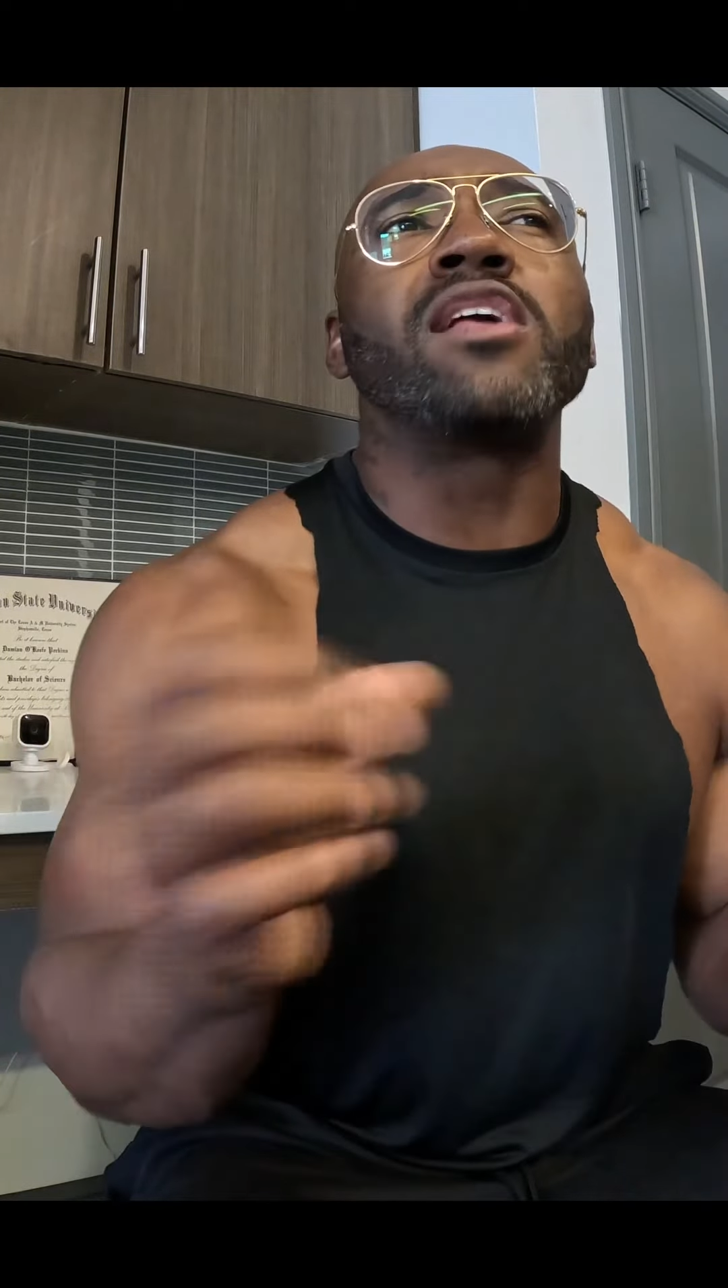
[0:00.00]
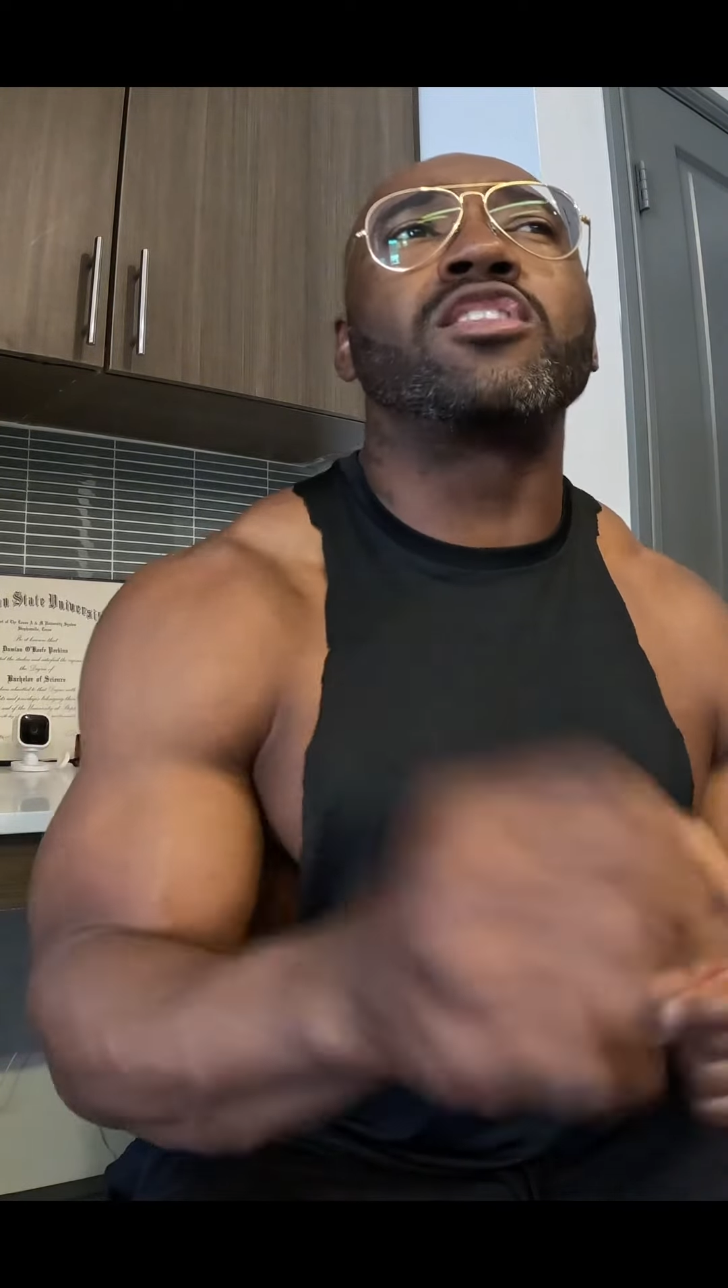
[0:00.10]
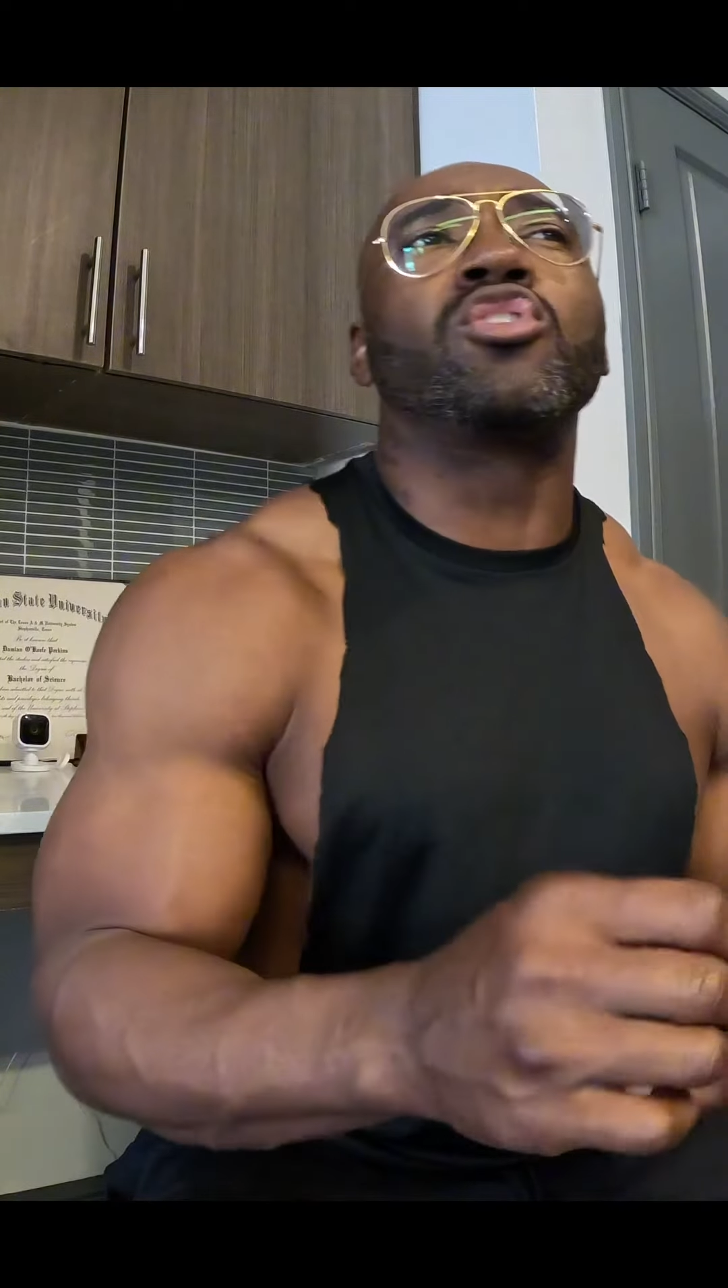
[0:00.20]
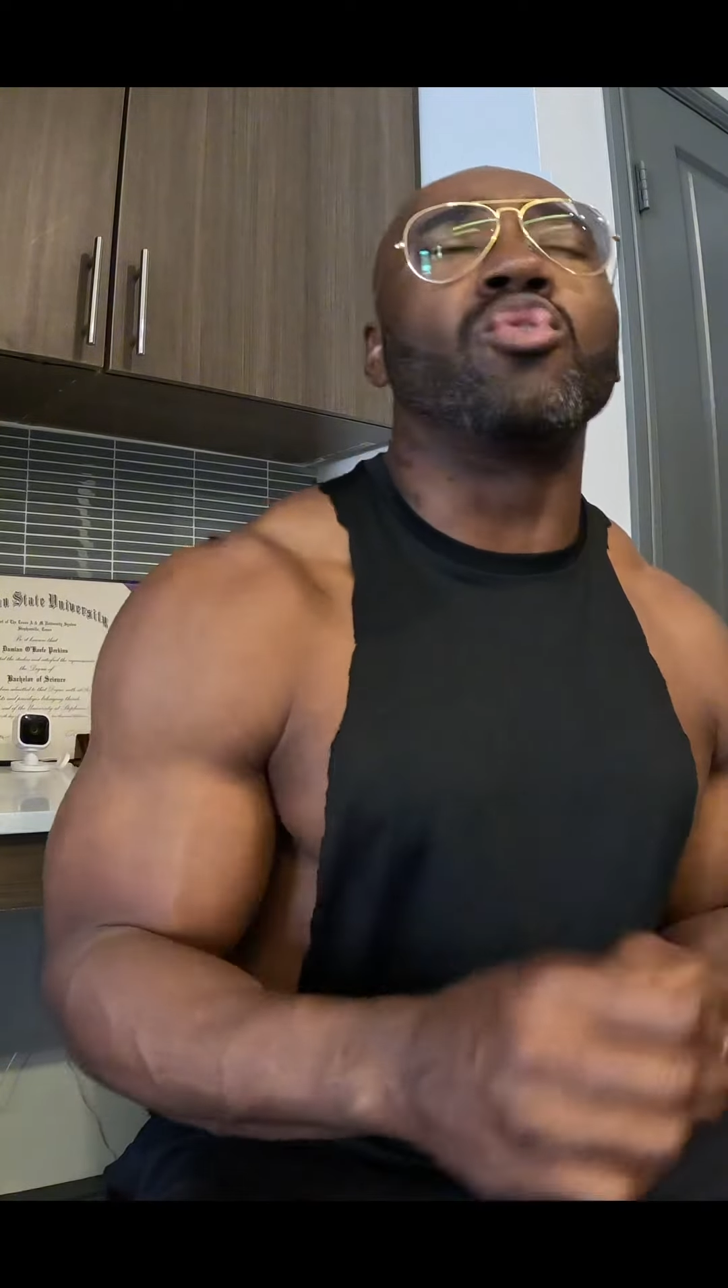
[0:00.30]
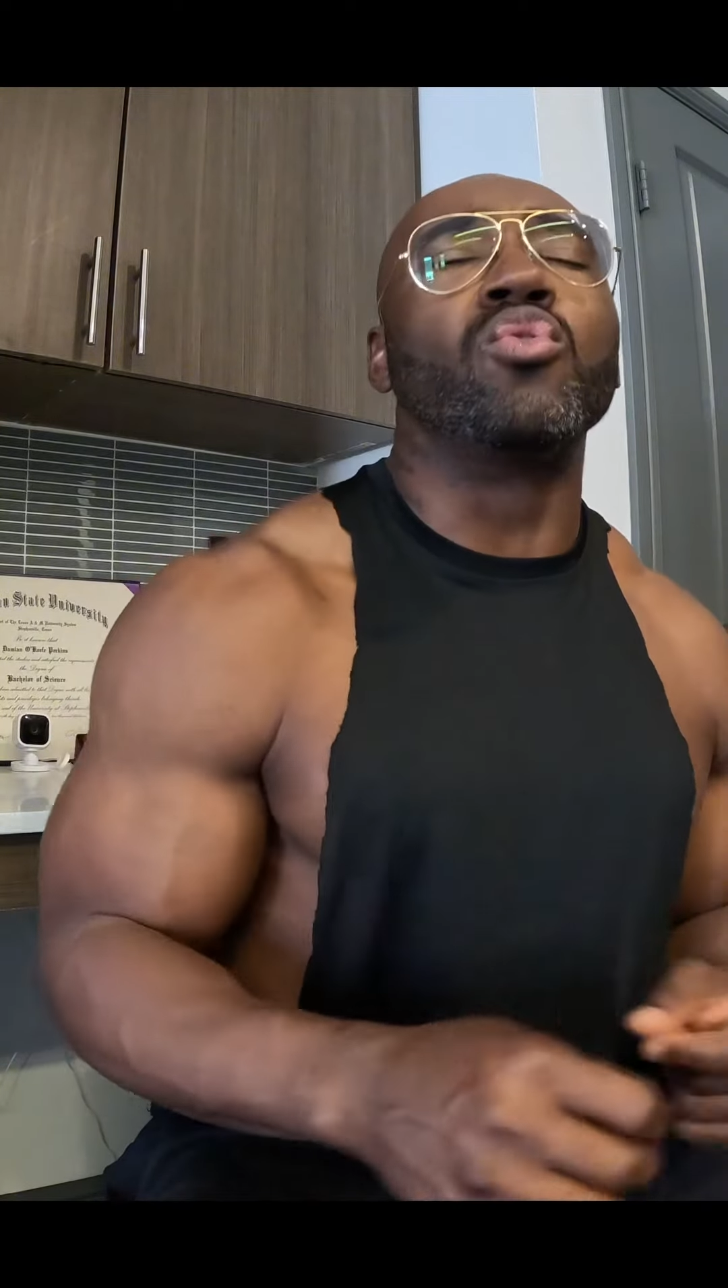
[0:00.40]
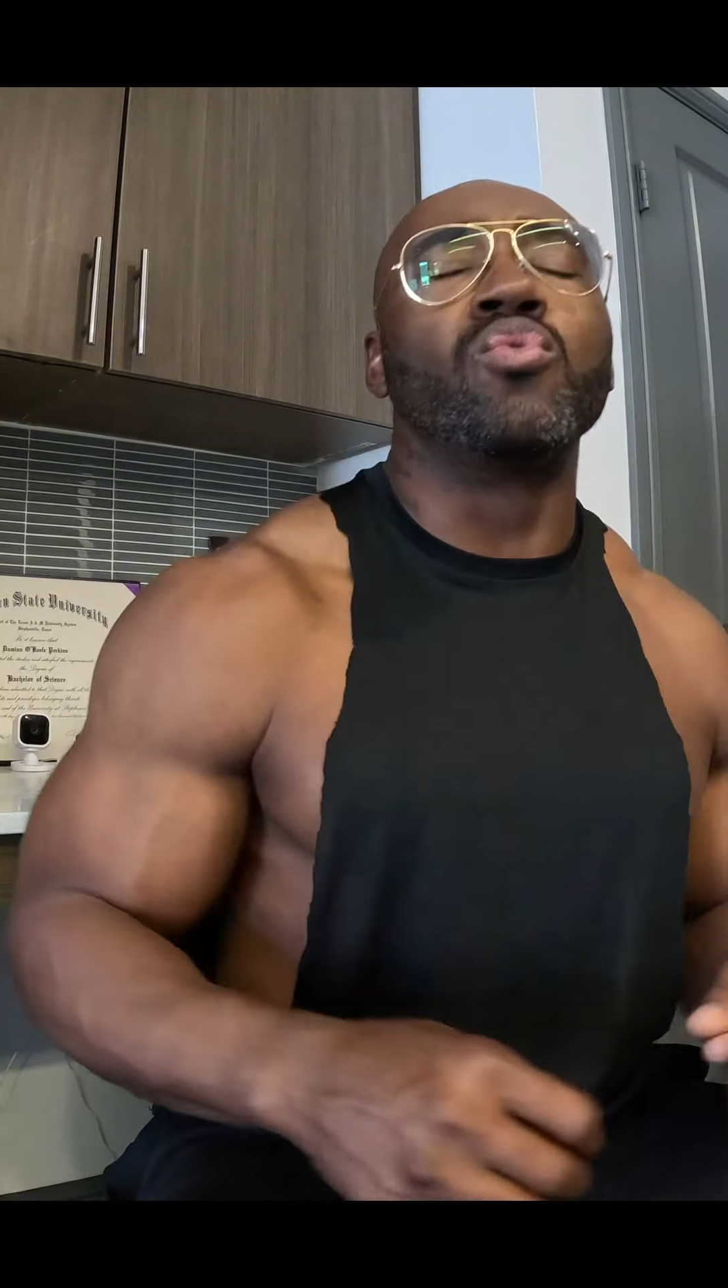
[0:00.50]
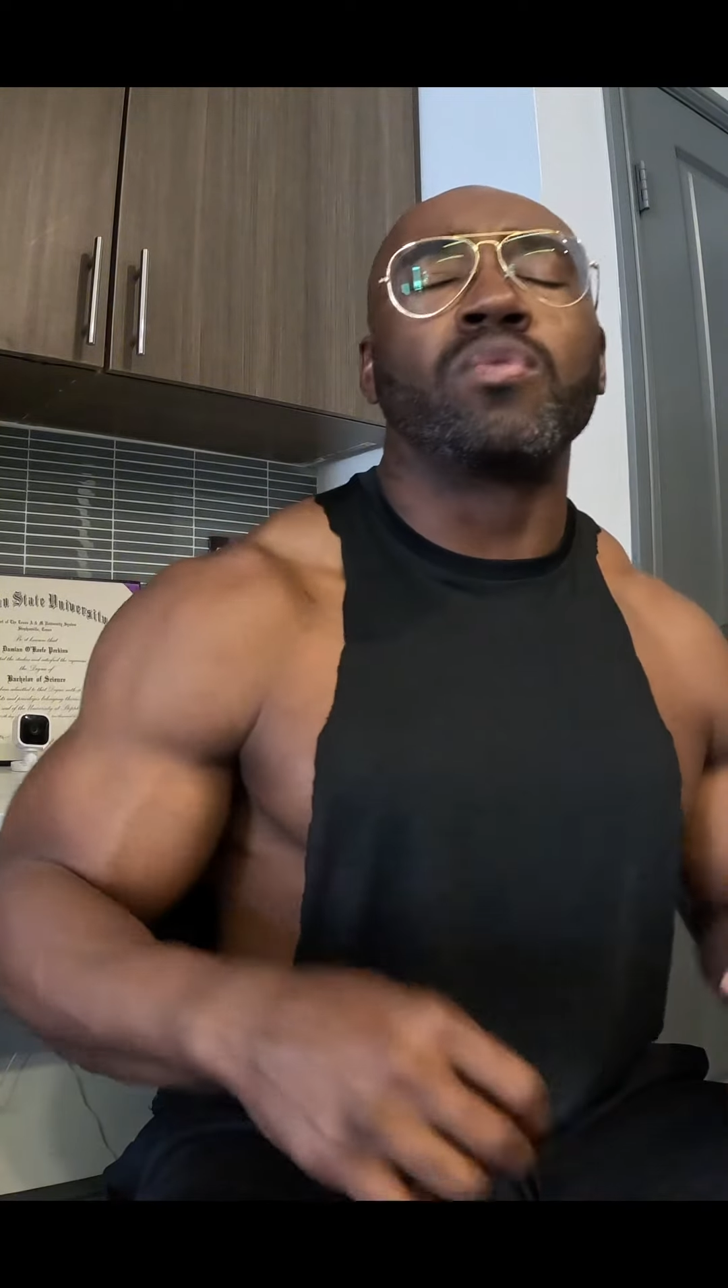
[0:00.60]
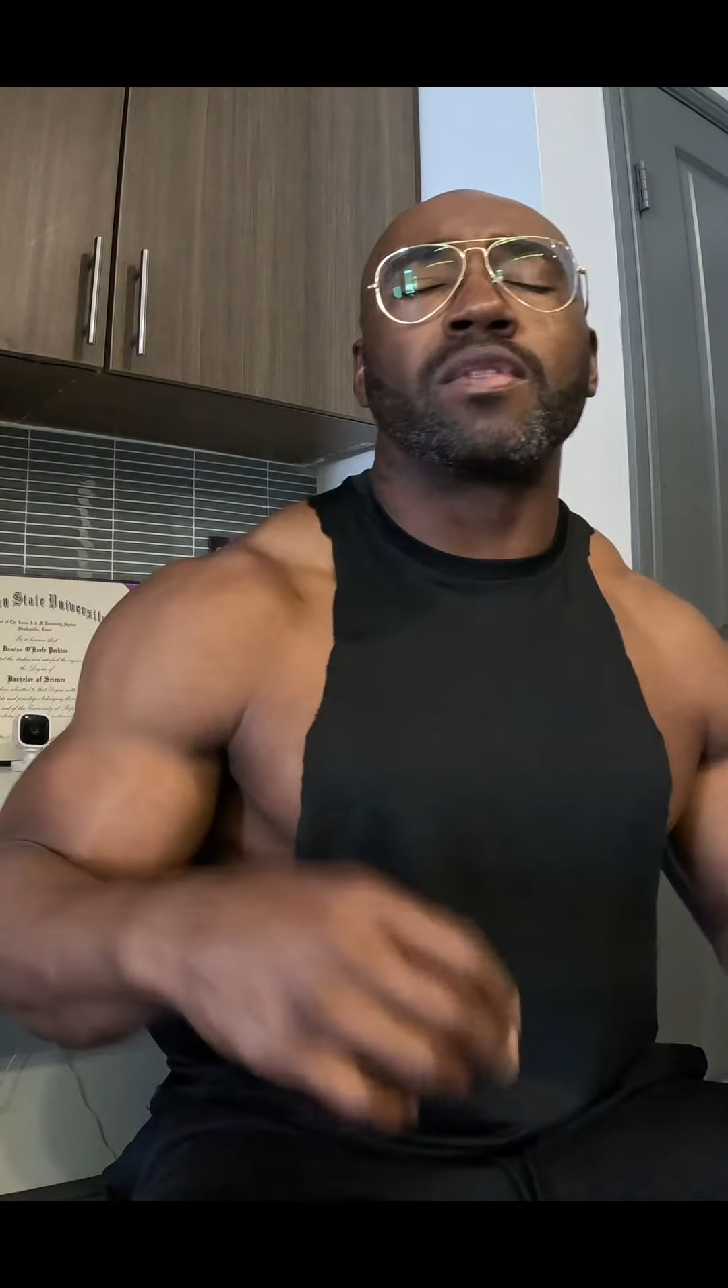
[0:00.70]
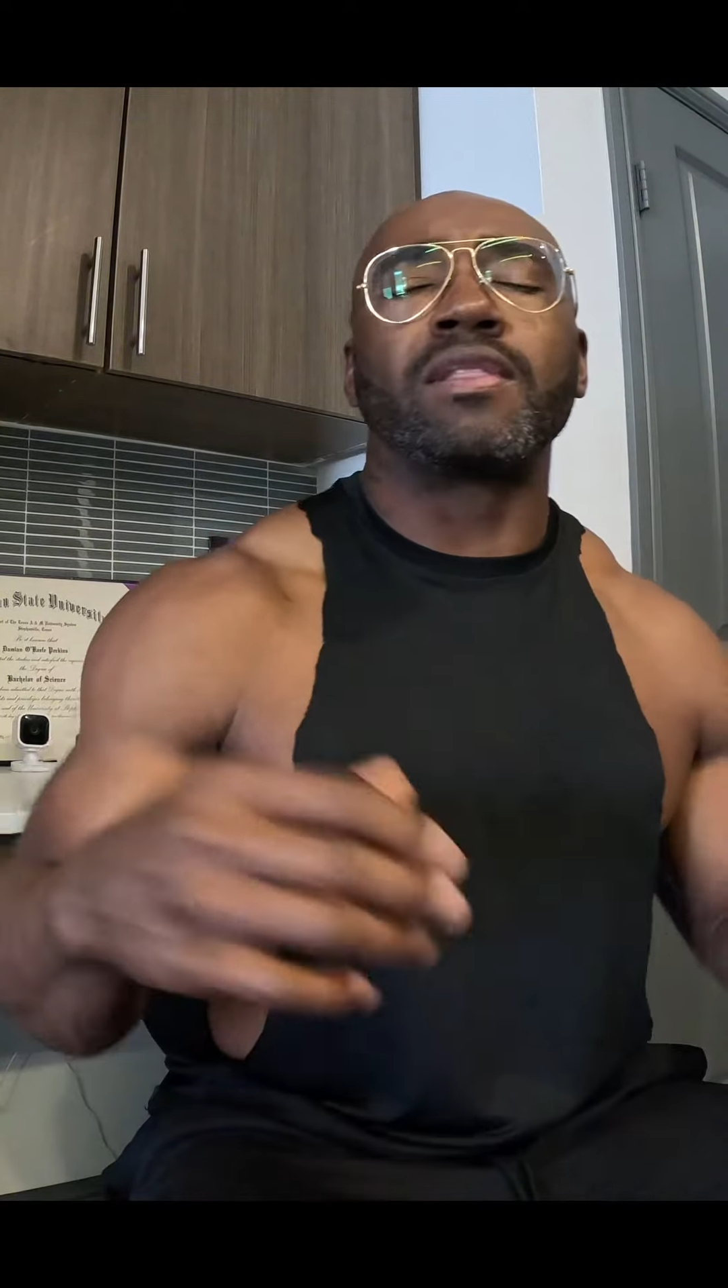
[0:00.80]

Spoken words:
it to